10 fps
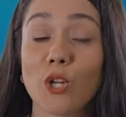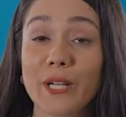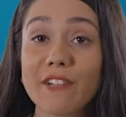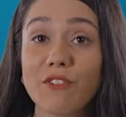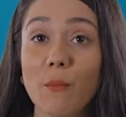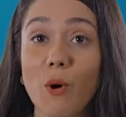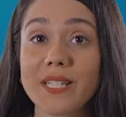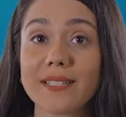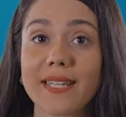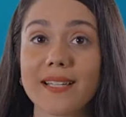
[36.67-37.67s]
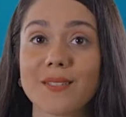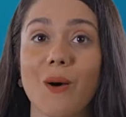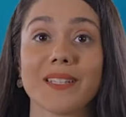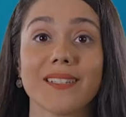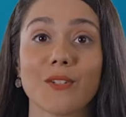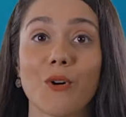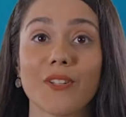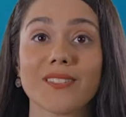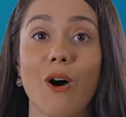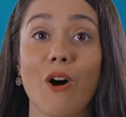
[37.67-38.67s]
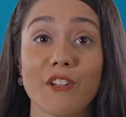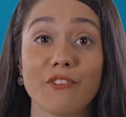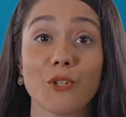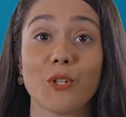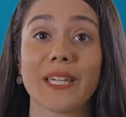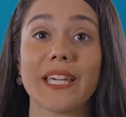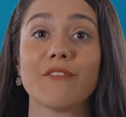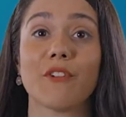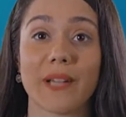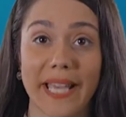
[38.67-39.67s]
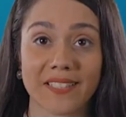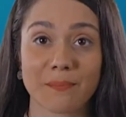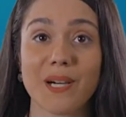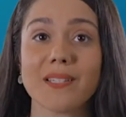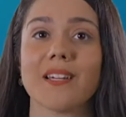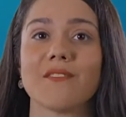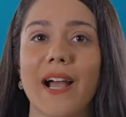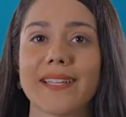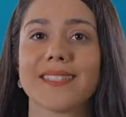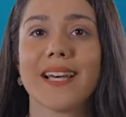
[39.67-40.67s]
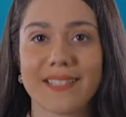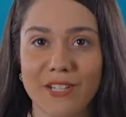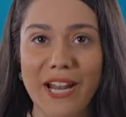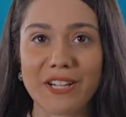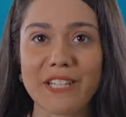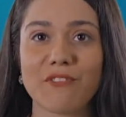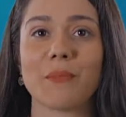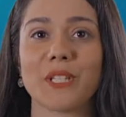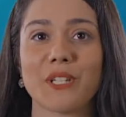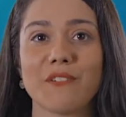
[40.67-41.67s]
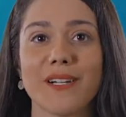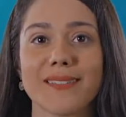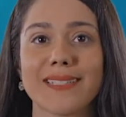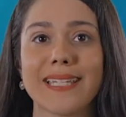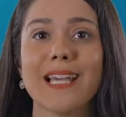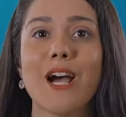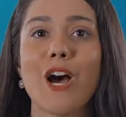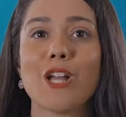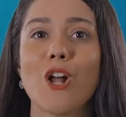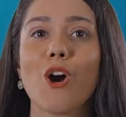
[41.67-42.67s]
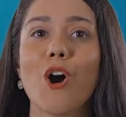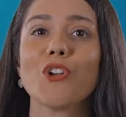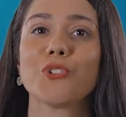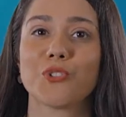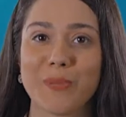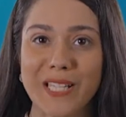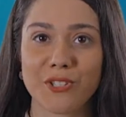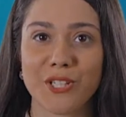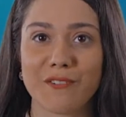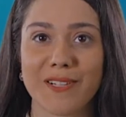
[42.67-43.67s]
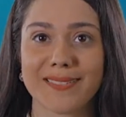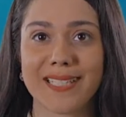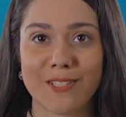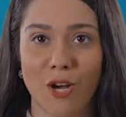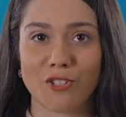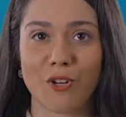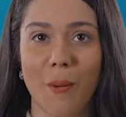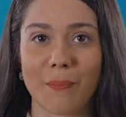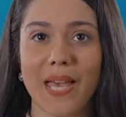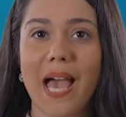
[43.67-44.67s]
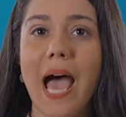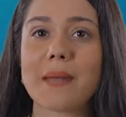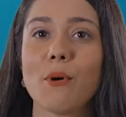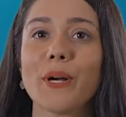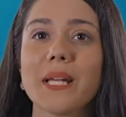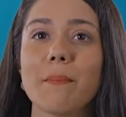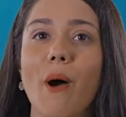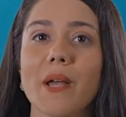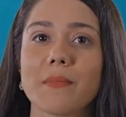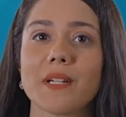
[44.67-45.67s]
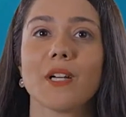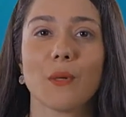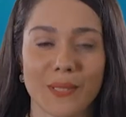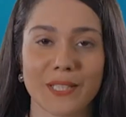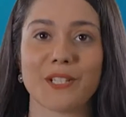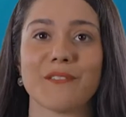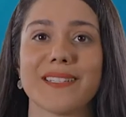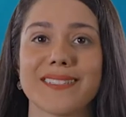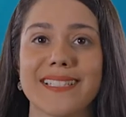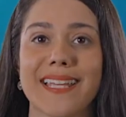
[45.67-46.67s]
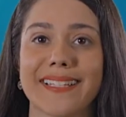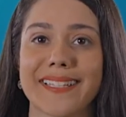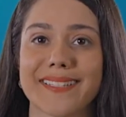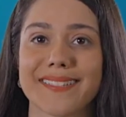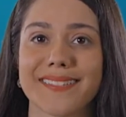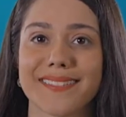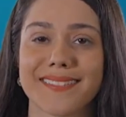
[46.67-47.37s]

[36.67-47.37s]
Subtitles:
Looking for more details on this course, or if you're looking for expert advice directly from the university, log on to speaktouniversity.com and book an appointment with the university delegate.